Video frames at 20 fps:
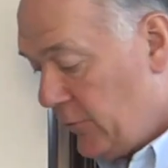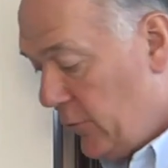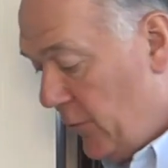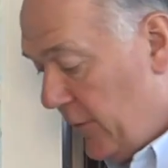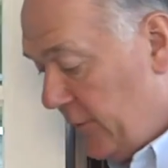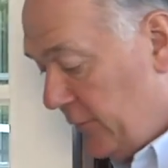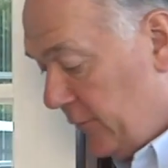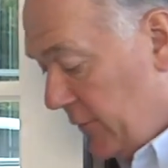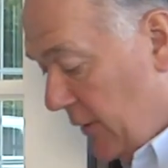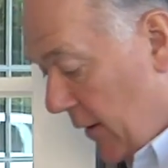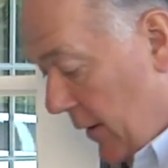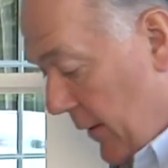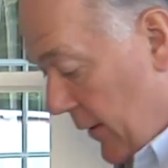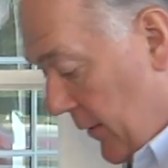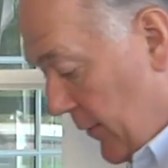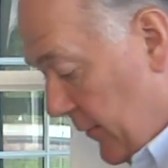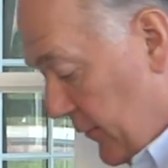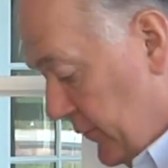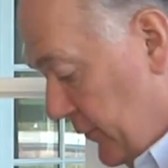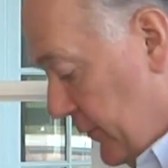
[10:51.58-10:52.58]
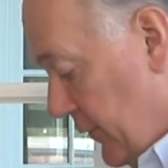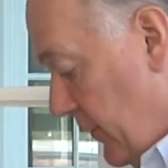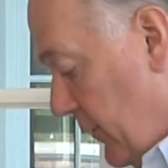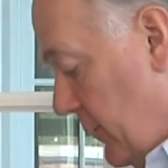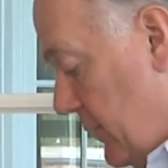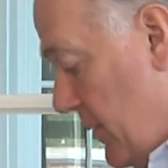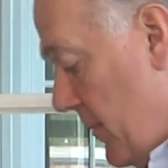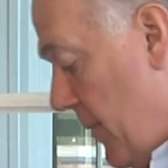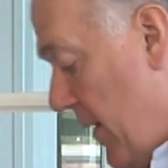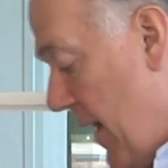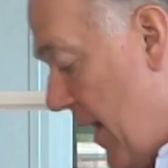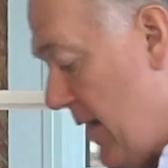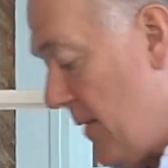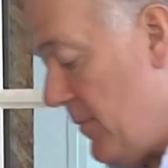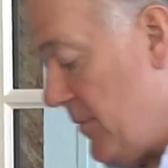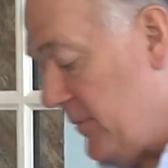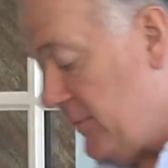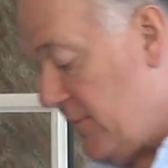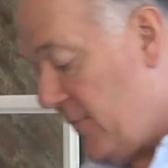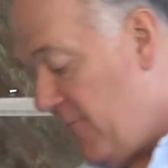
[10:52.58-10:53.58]
choice. The sill at the
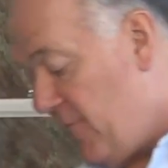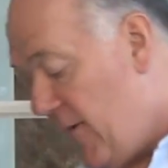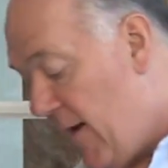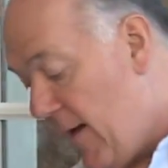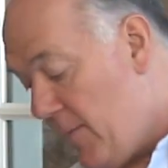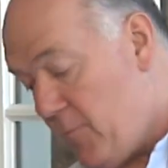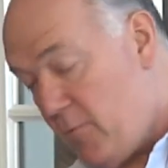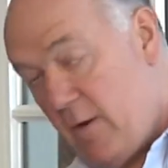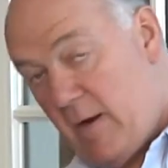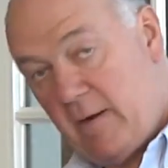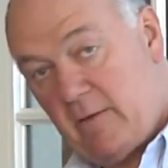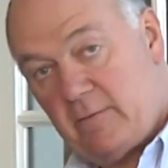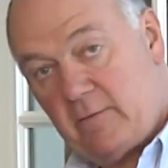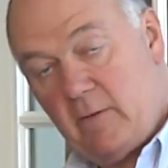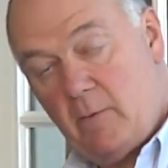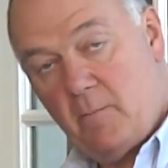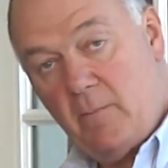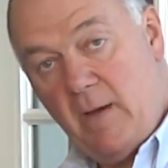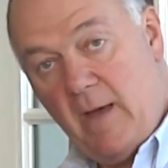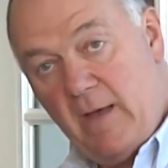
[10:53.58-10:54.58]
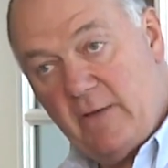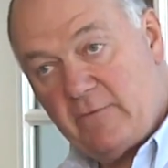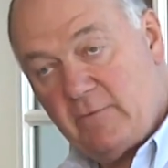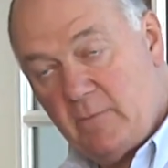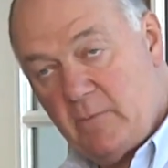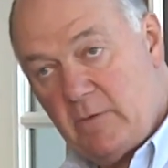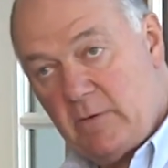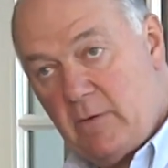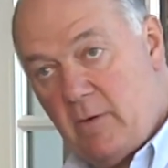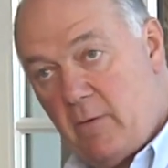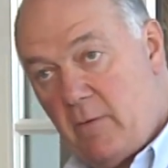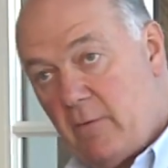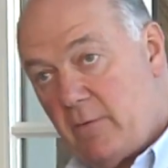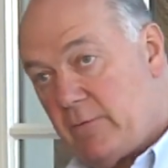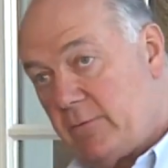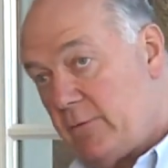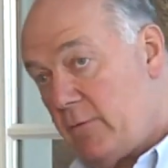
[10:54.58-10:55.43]
bottom is a Fibrex composite material,